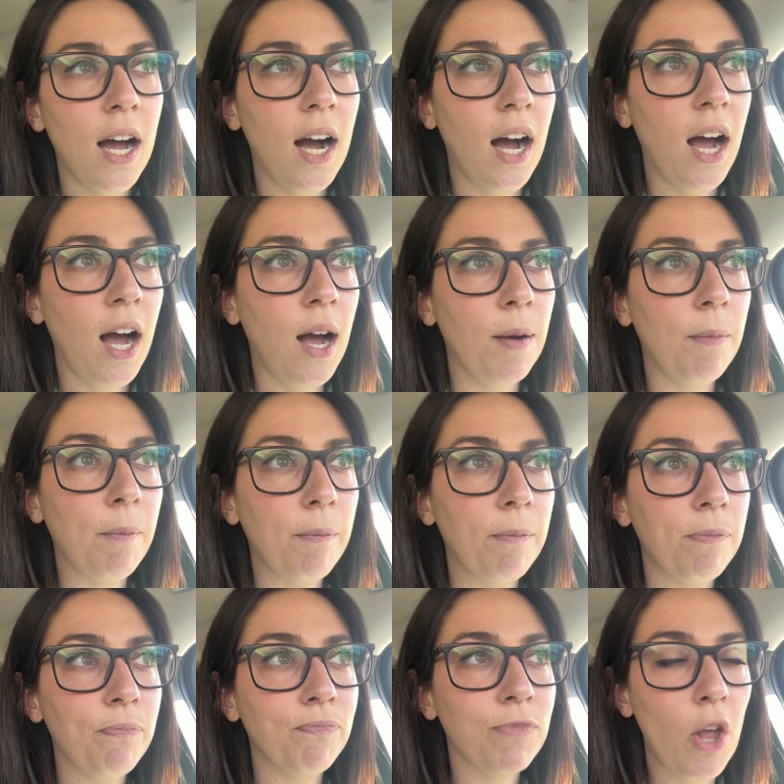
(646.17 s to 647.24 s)

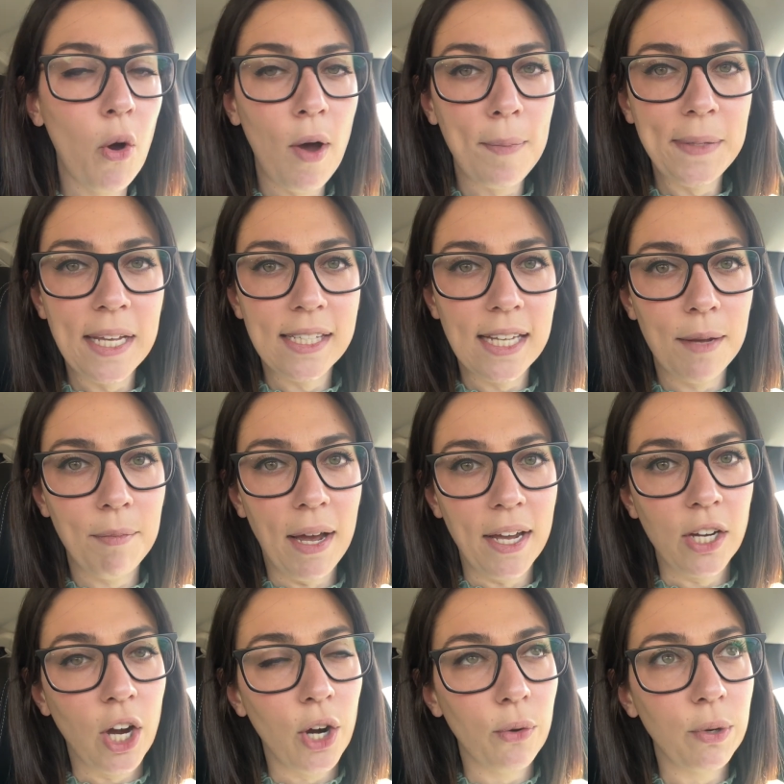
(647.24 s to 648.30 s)
No updates on my
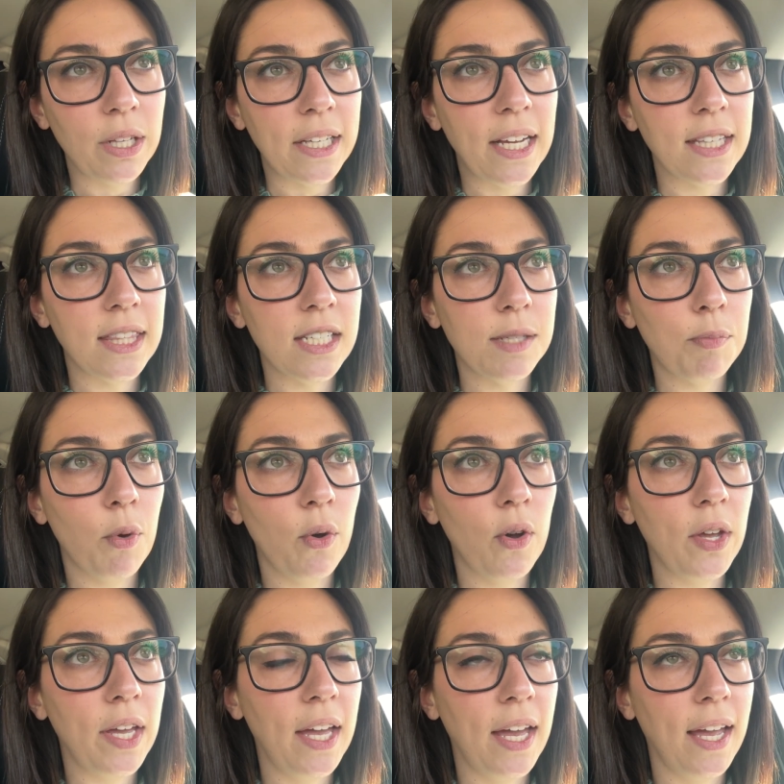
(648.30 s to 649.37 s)
car really at this
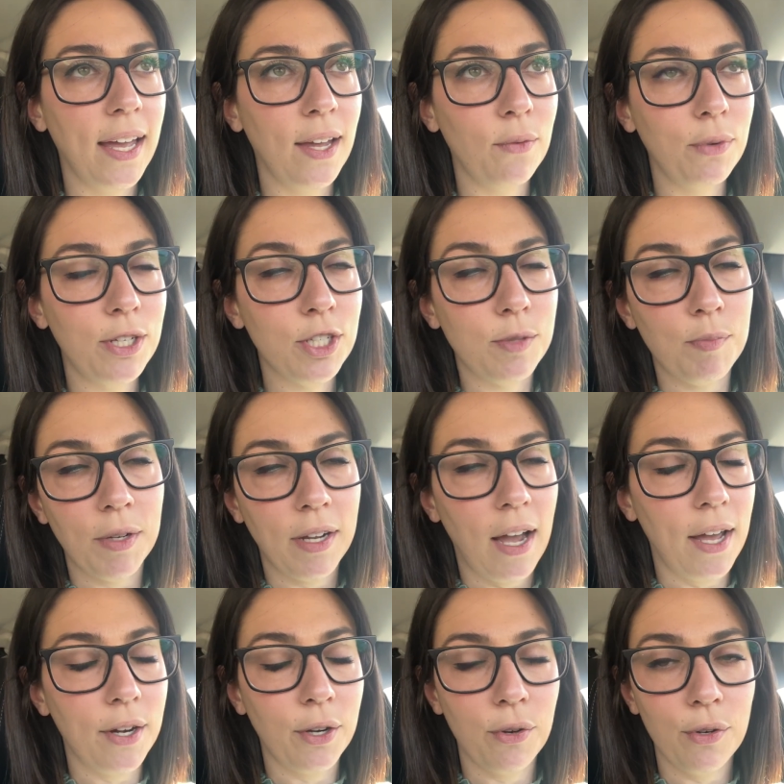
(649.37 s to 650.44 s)
point, and we just been
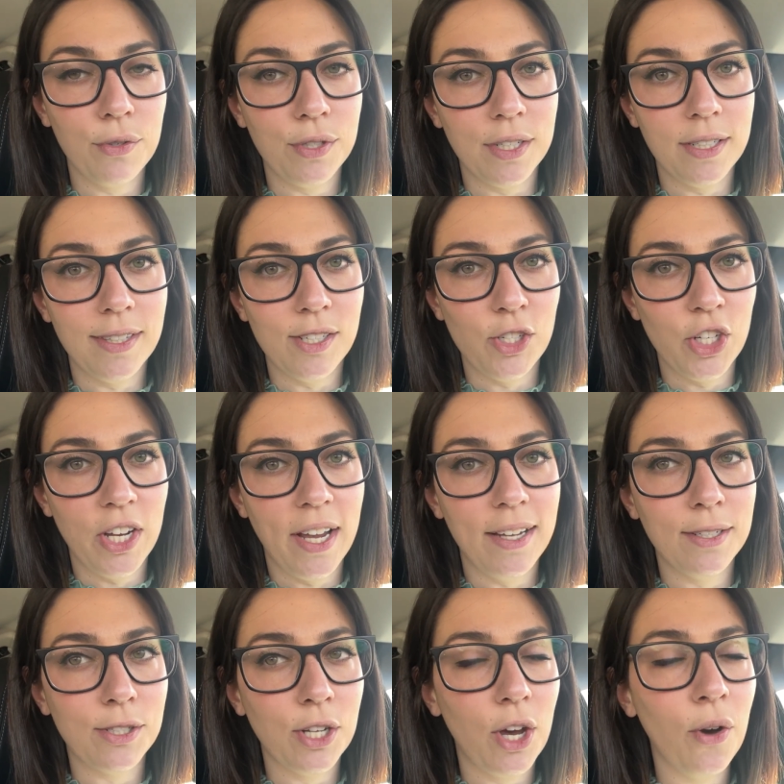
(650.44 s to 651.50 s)
kind of cruising on the
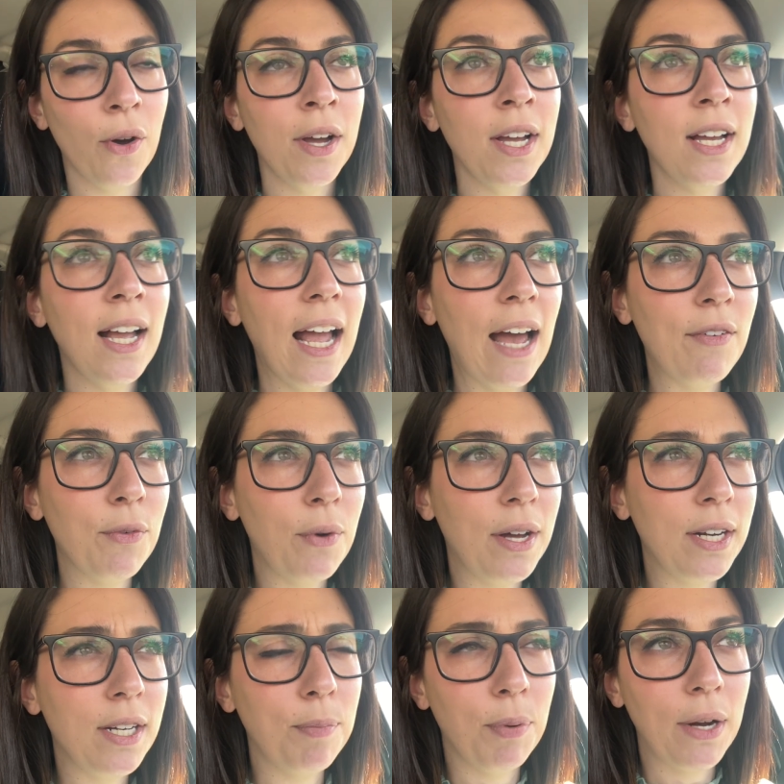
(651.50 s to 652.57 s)
G8. So haven't
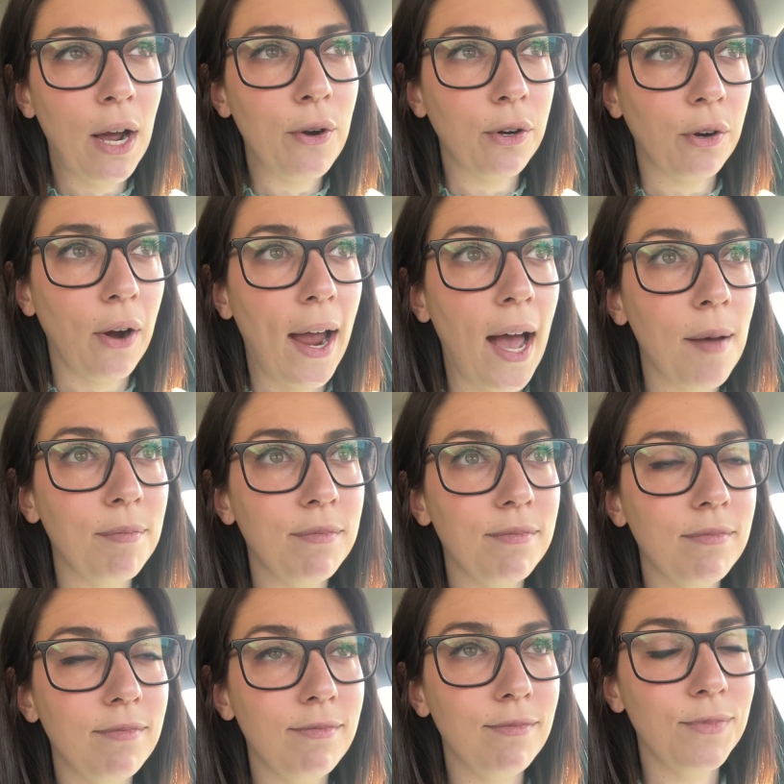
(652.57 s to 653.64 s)
wanted to put out crap
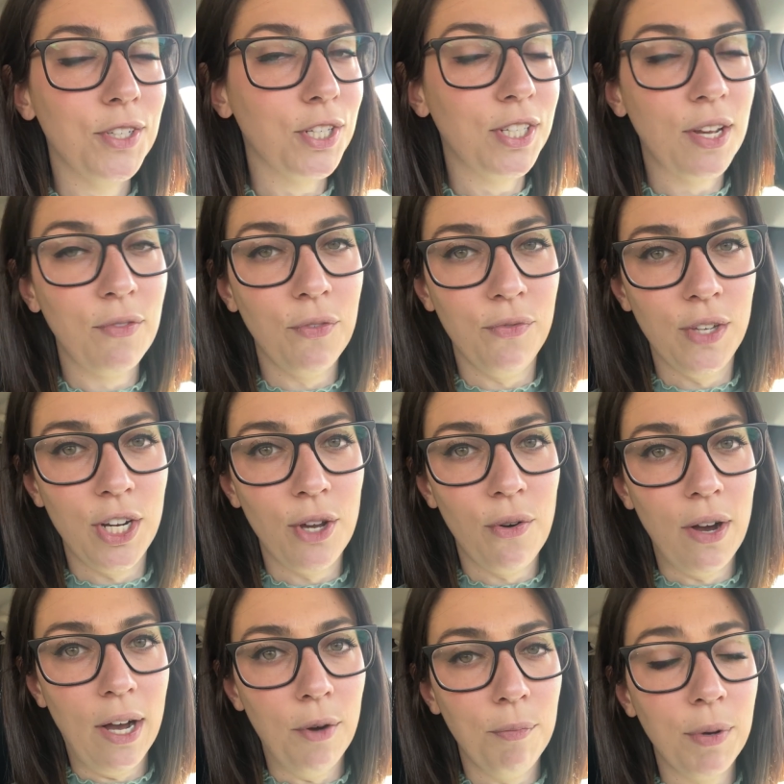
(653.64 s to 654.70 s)
just to have a video
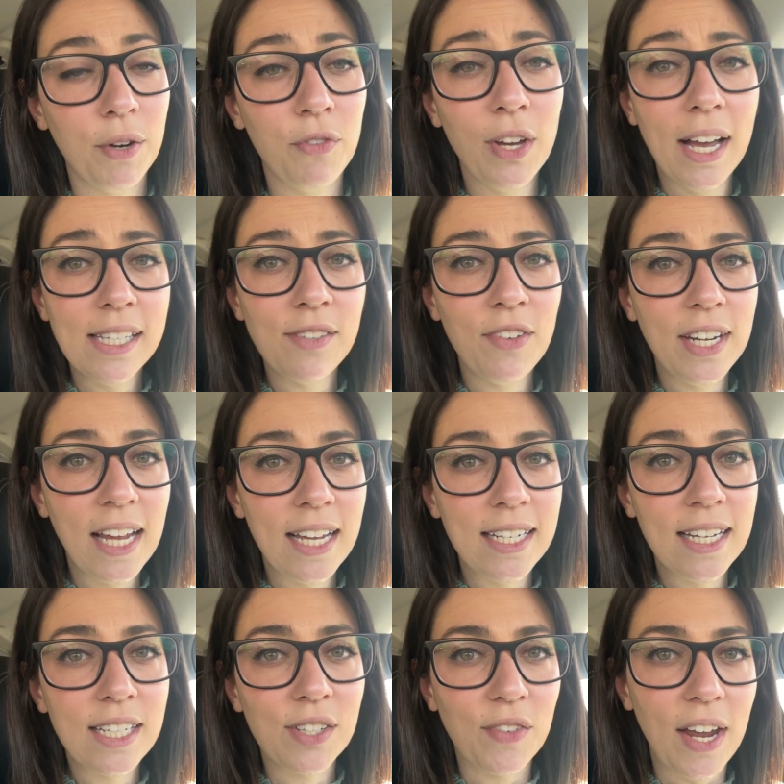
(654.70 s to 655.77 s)
out. But if you guys have any
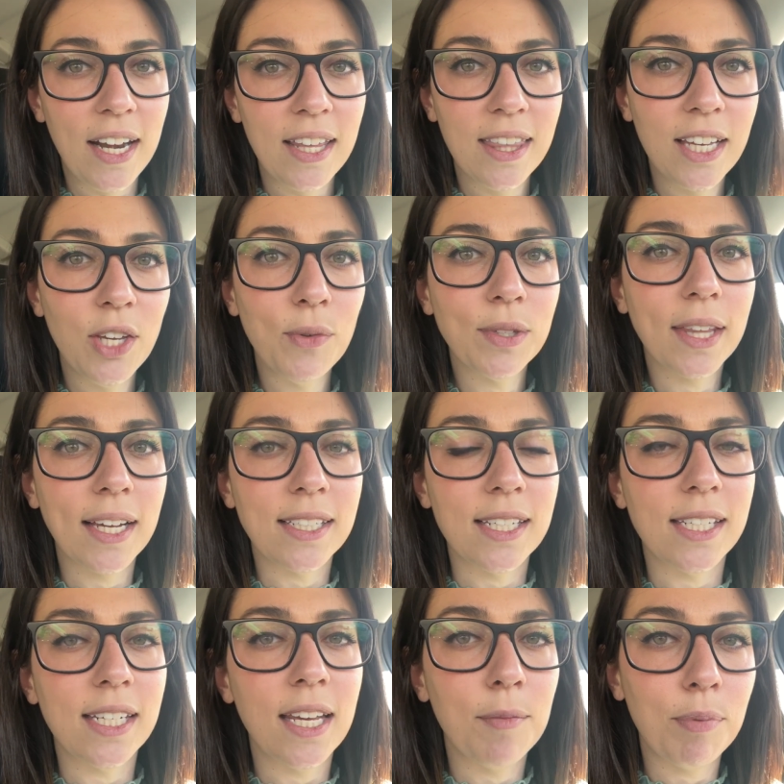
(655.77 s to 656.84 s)
ideas of anything you would like to
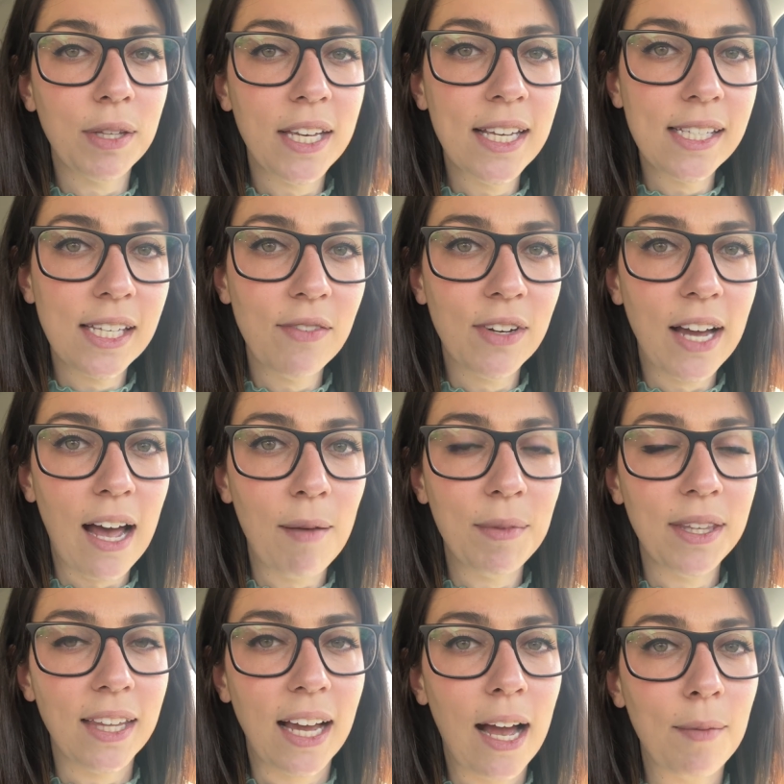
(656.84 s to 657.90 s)
see, please leave a
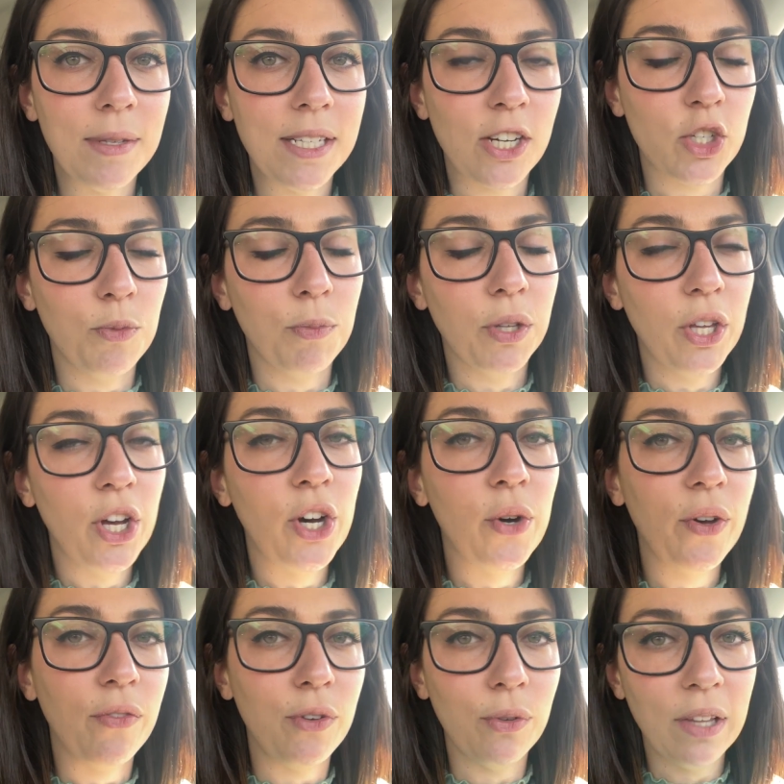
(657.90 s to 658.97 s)
comment in the comment section below.
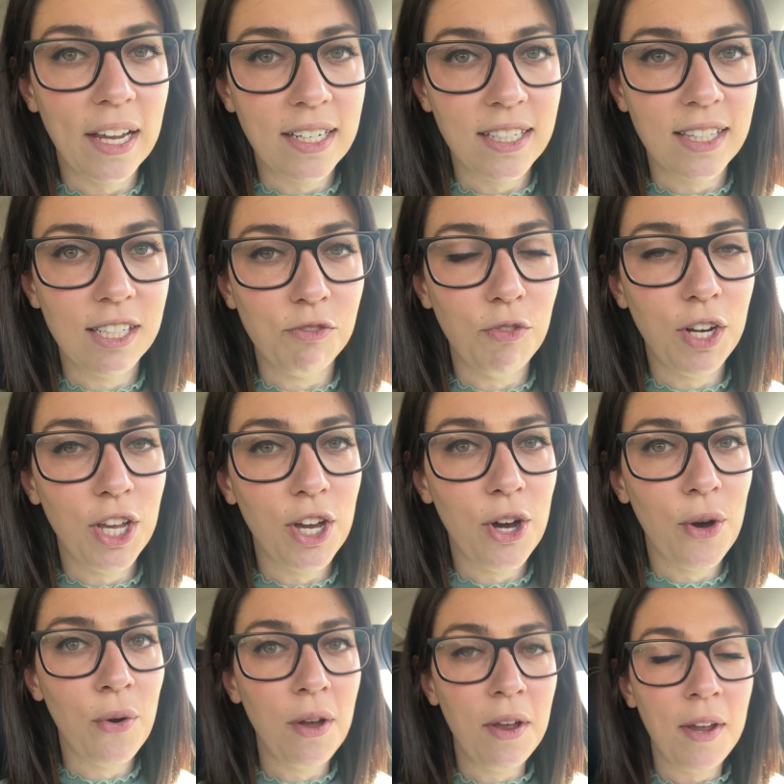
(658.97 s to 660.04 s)
If you liked this
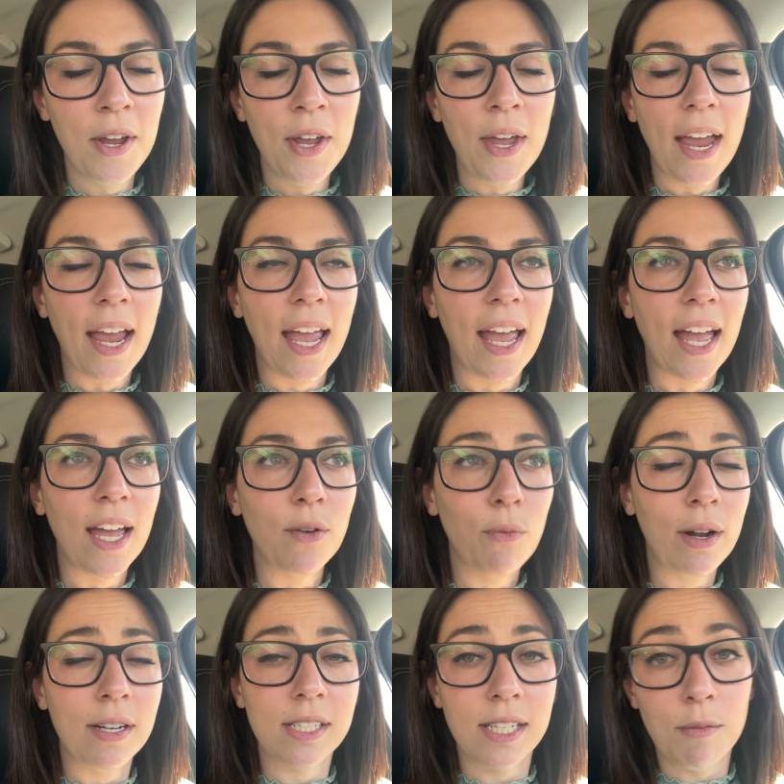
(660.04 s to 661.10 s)
video and
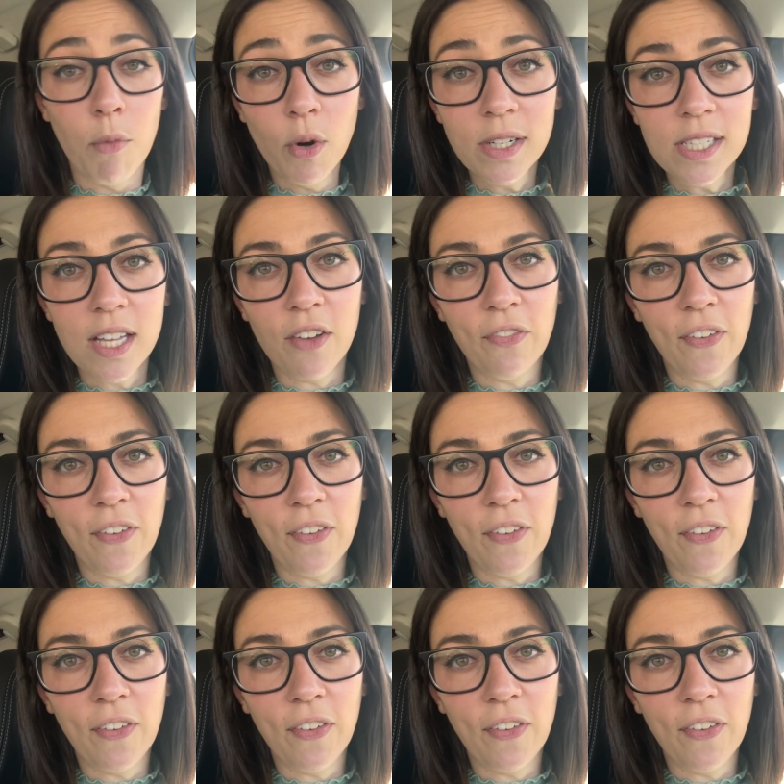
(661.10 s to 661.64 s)
want to see more stuff